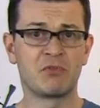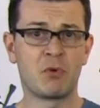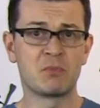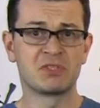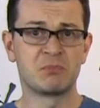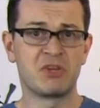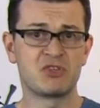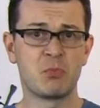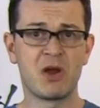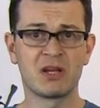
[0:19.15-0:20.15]
performance
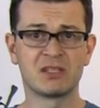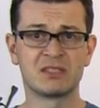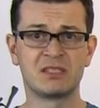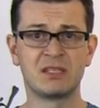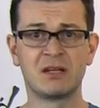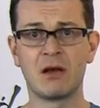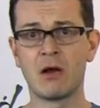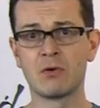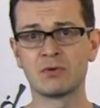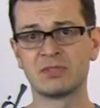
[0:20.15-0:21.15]
benchmark and see
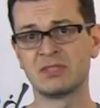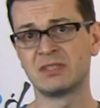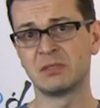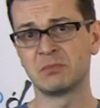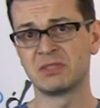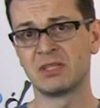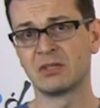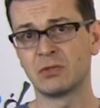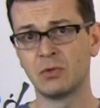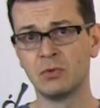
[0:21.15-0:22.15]
how system is
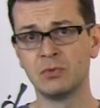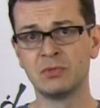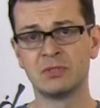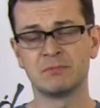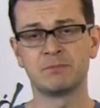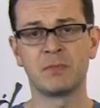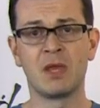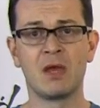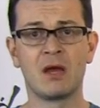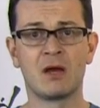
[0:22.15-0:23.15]
get cooled
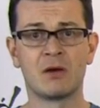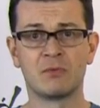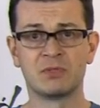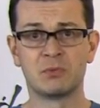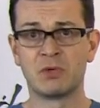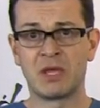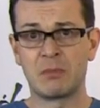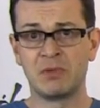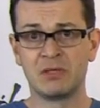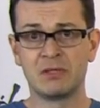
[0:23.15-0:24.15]
uh, with what
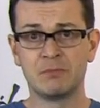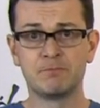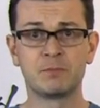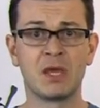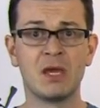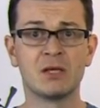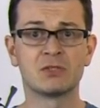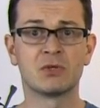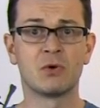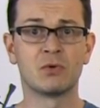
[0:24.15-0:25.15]
I built.
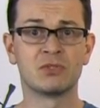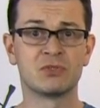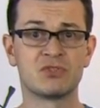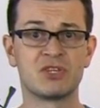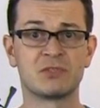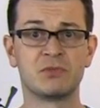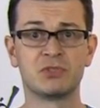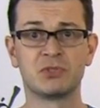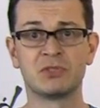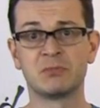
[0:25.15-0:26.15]
So it's not just
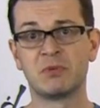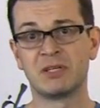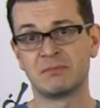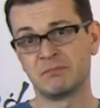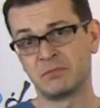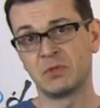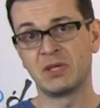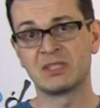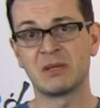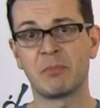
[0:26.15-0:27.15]
visuals, but to
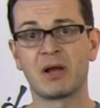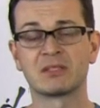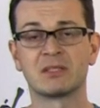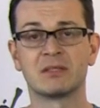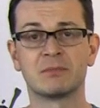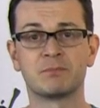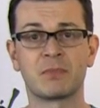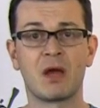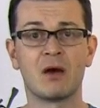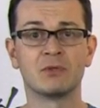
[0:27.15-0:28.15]
get some practical
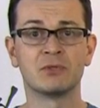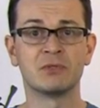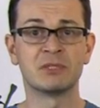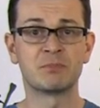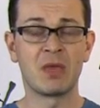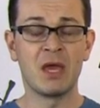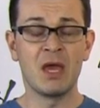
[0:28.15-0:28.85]
out of it.